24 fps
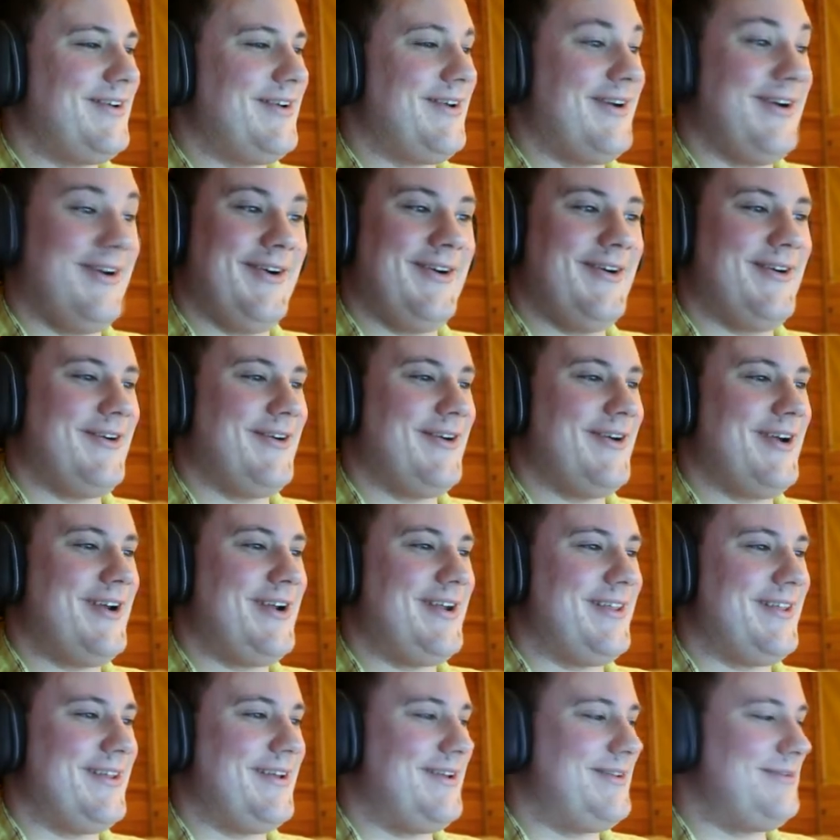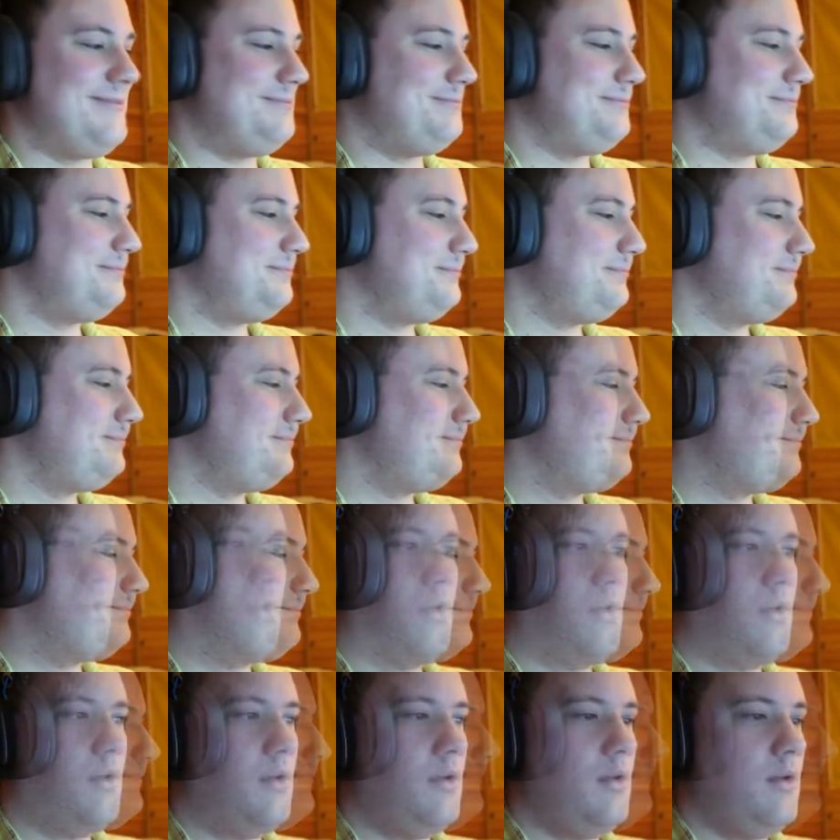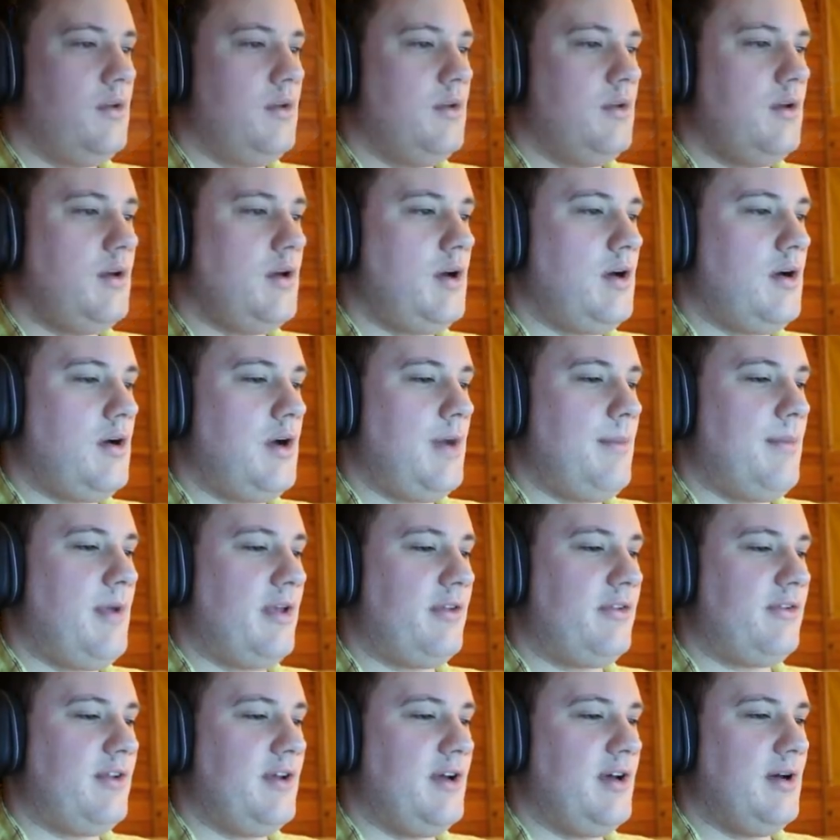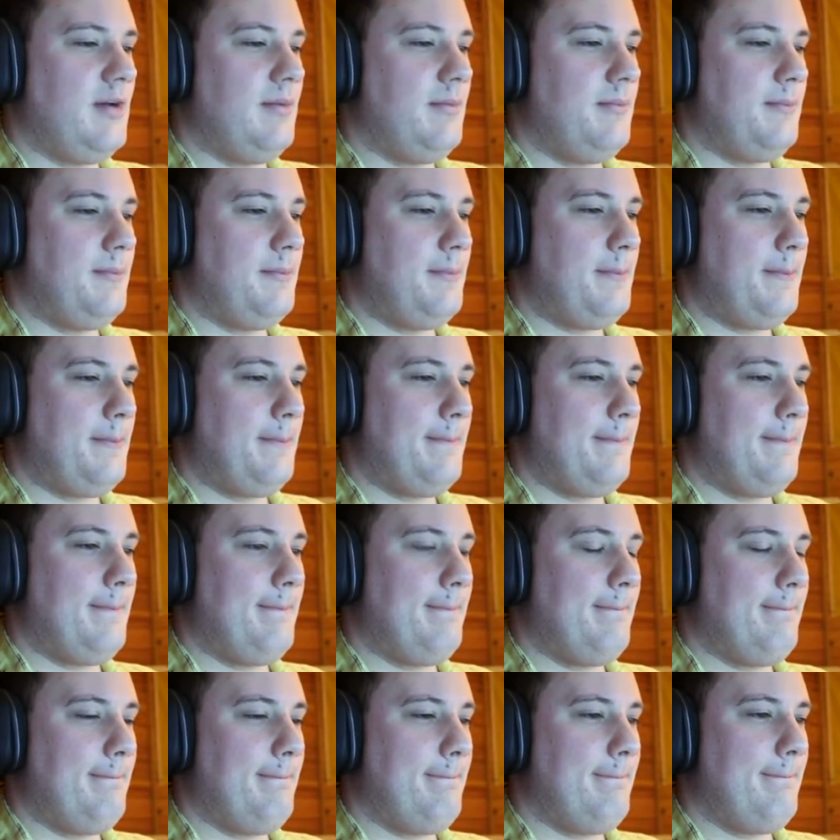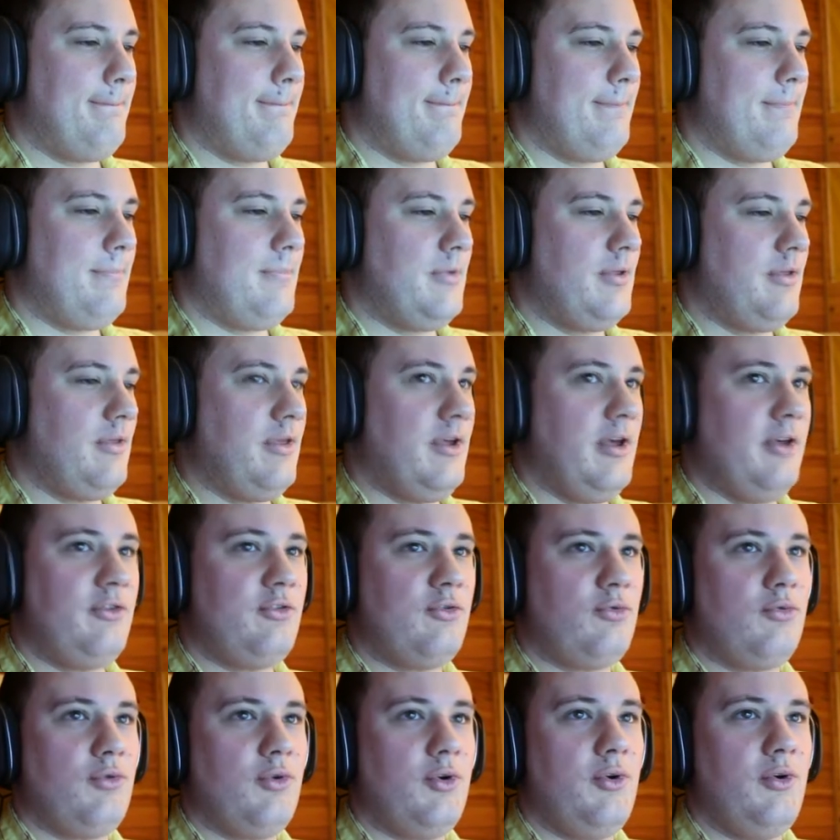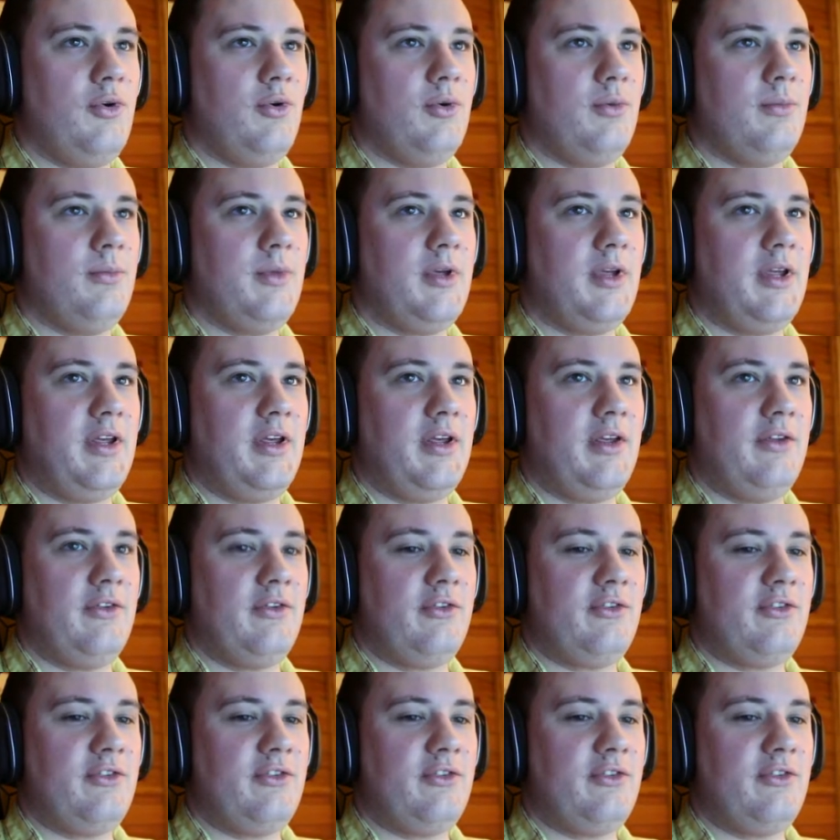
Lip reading: Alrighty then. Oh, I messed up. This room is